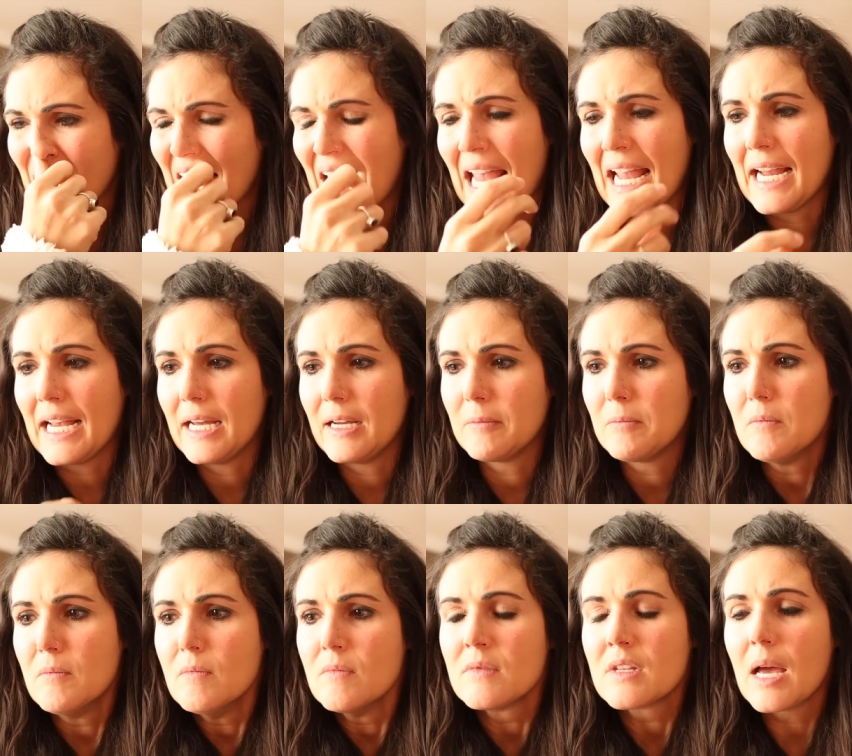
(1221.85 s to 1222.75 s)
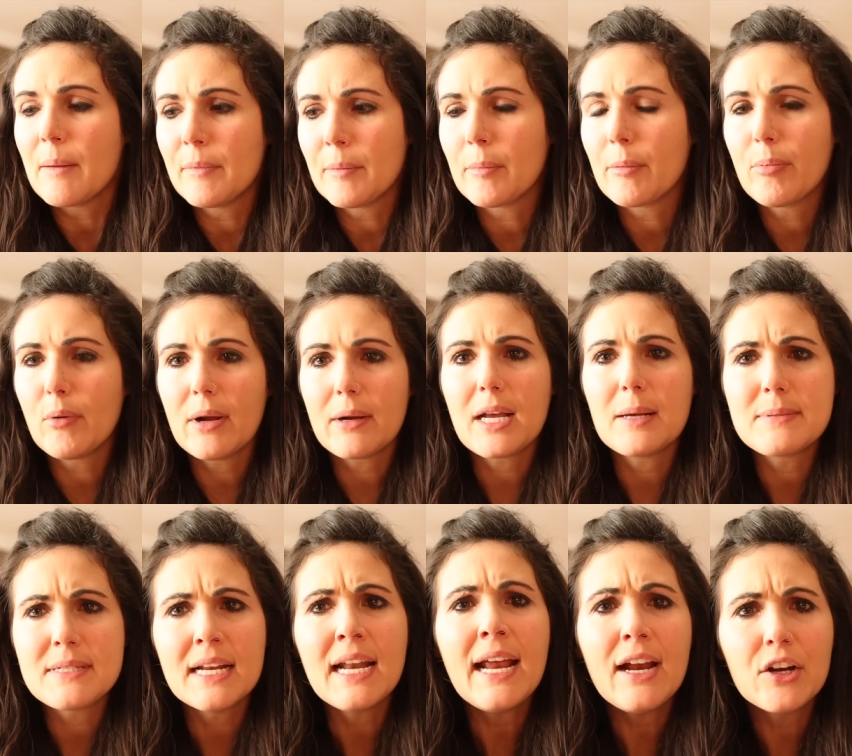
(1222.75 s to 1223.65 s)
I remember Brett kept
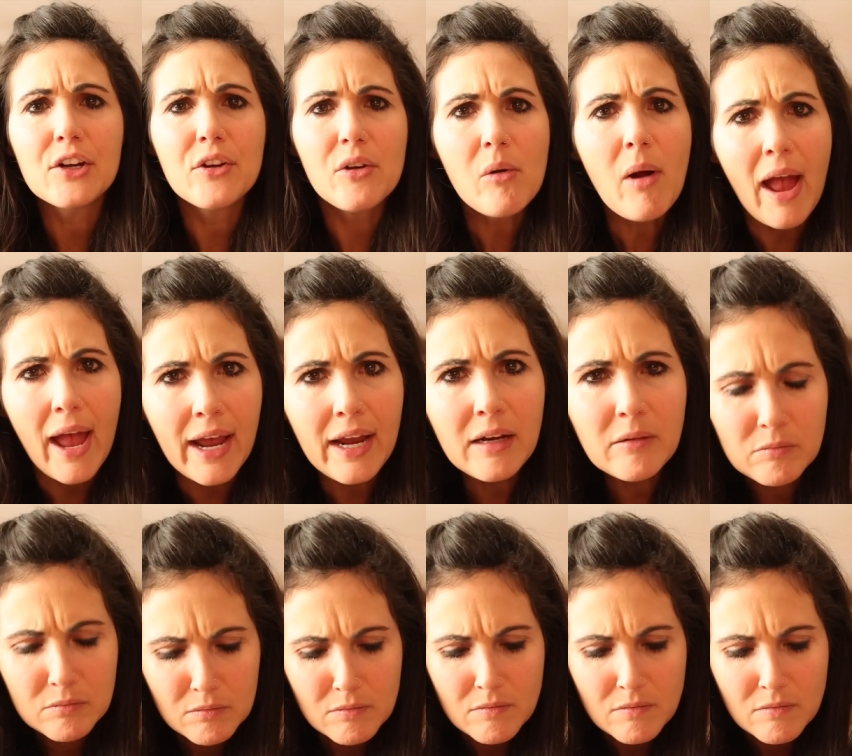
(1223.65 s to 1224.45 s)
saying, "Hey, are you okay?